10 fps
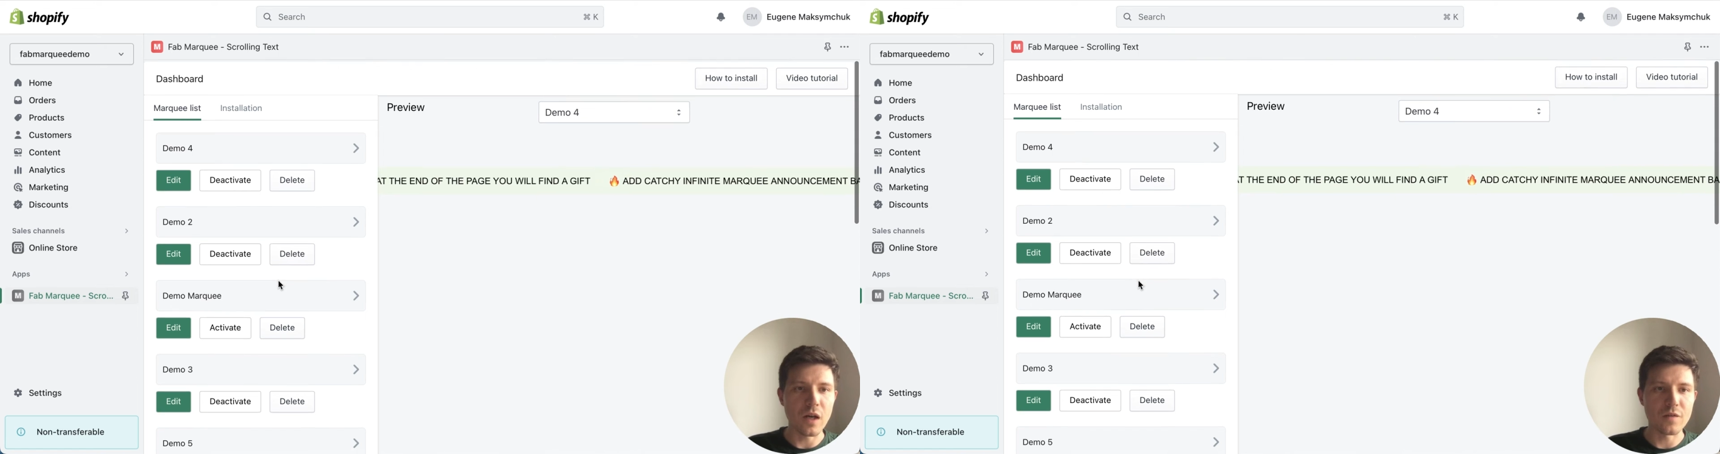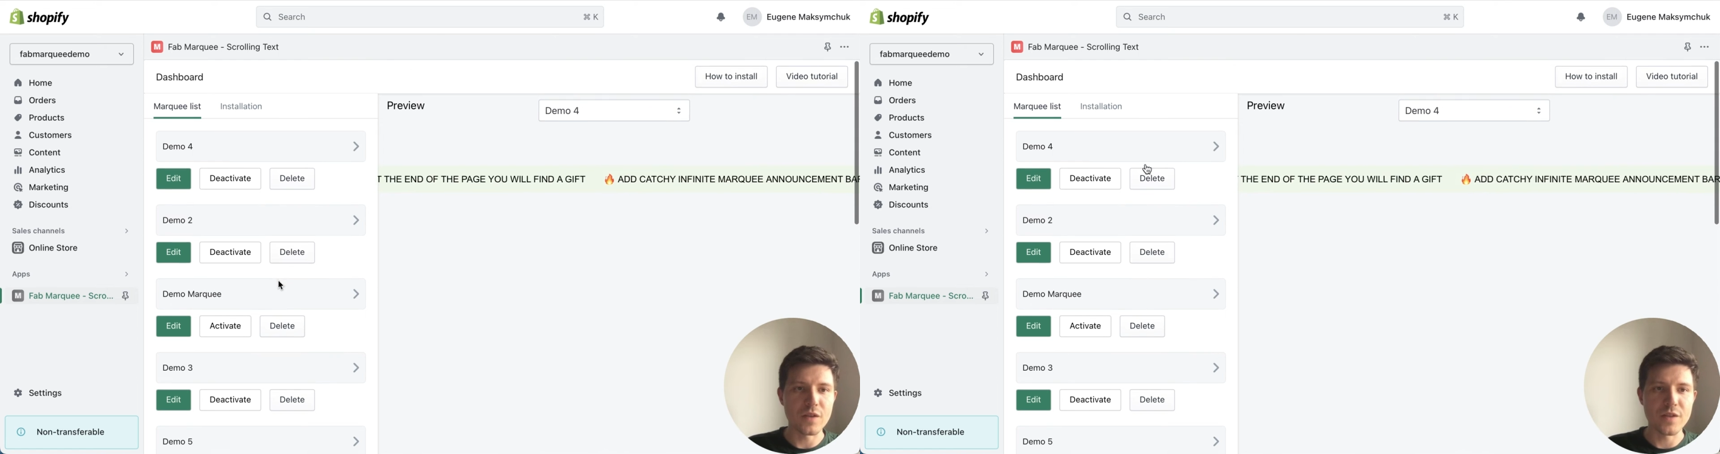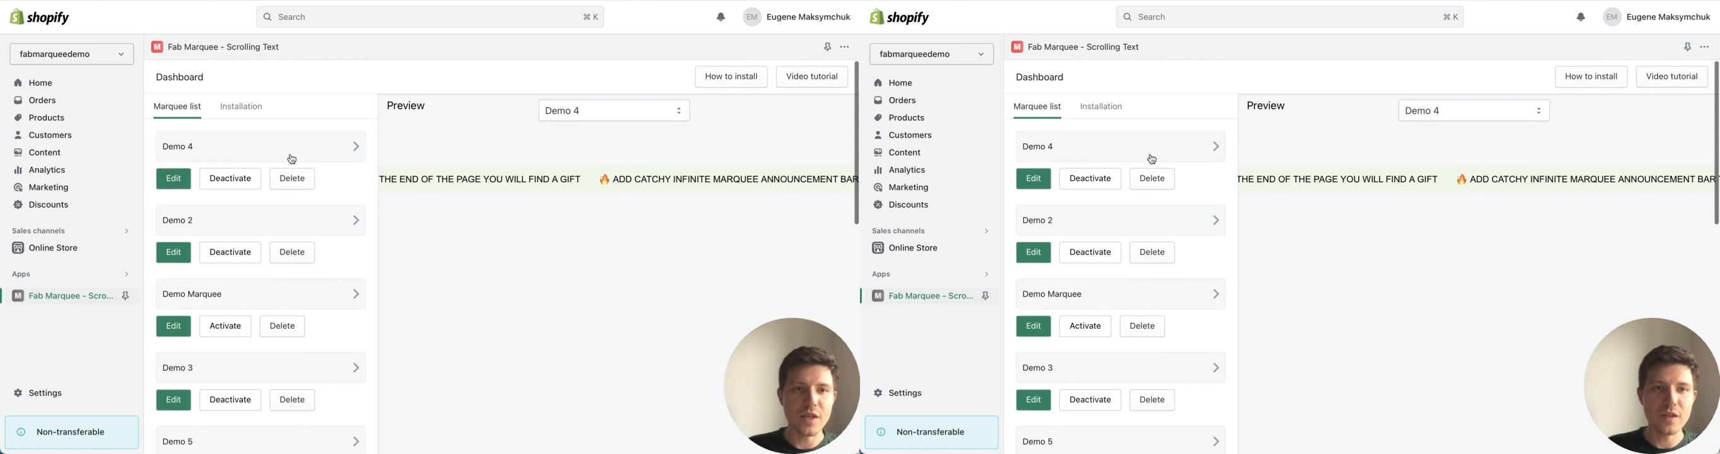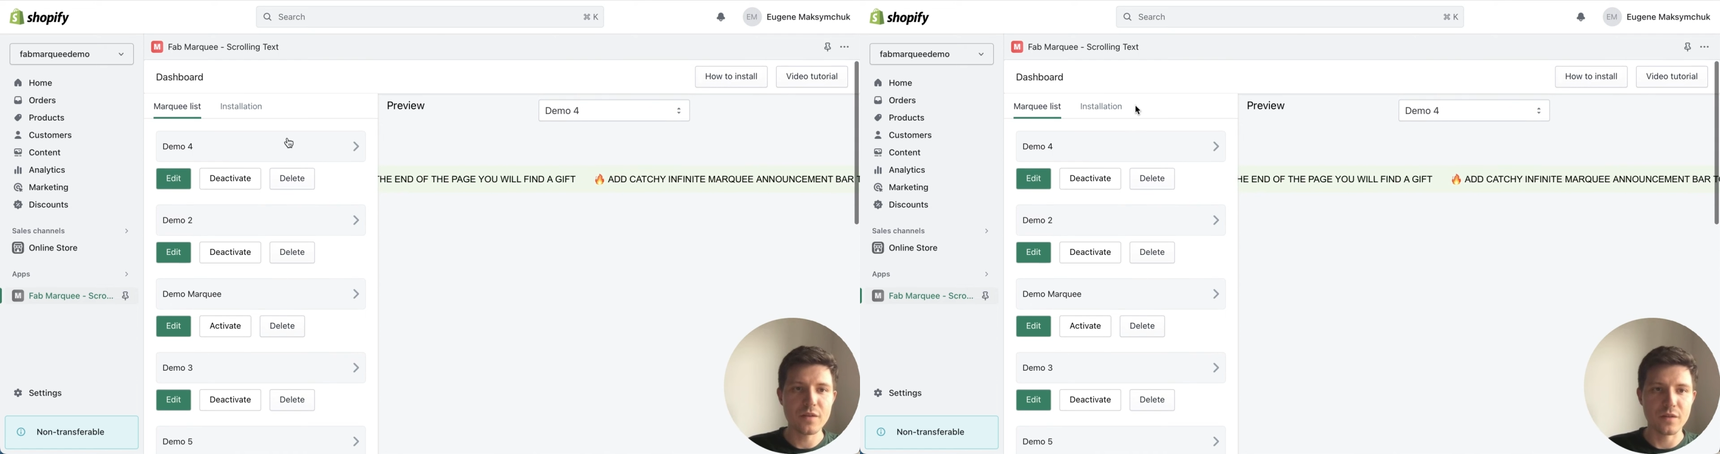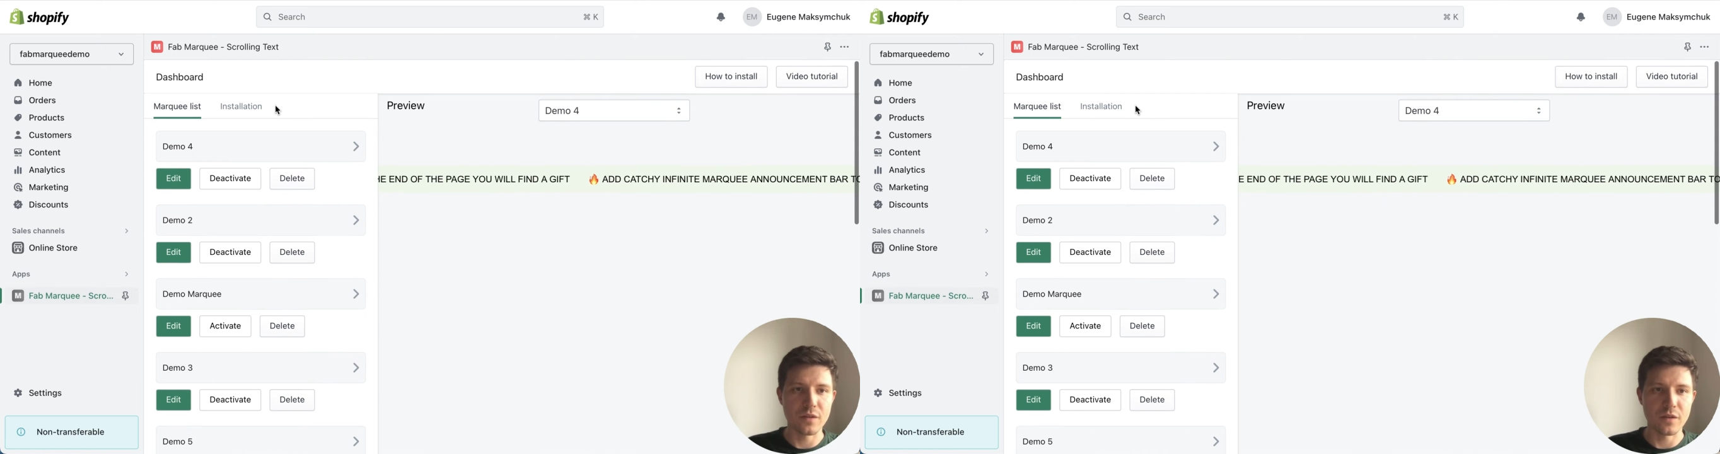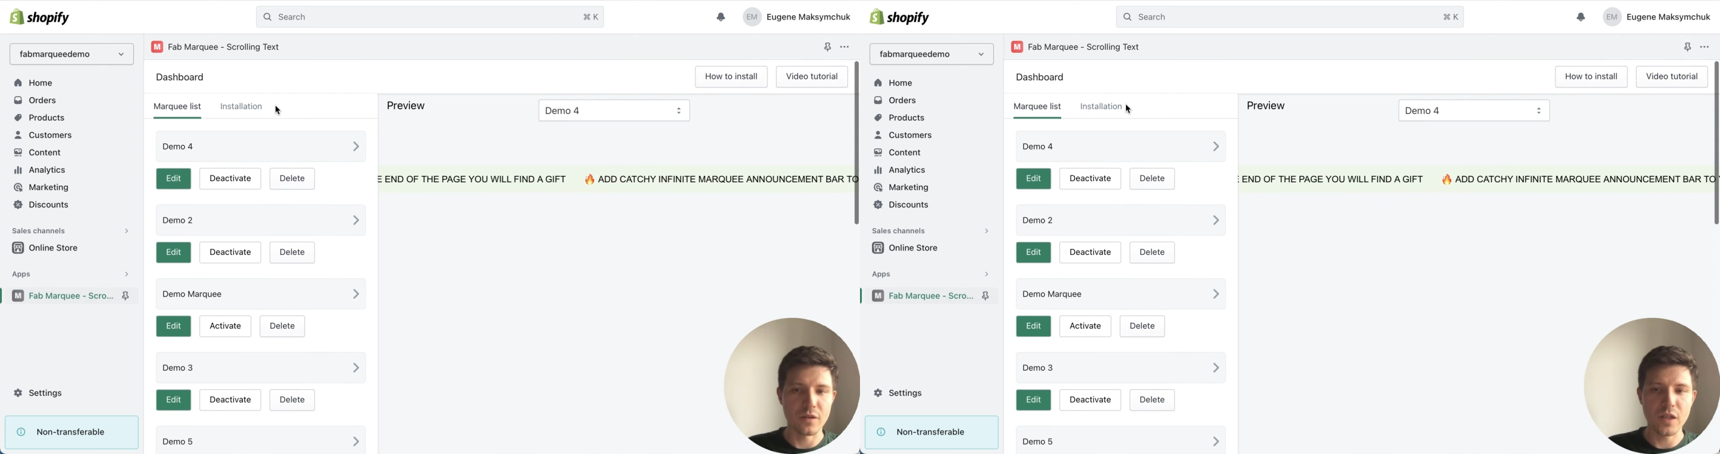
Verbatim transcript: After that, uh,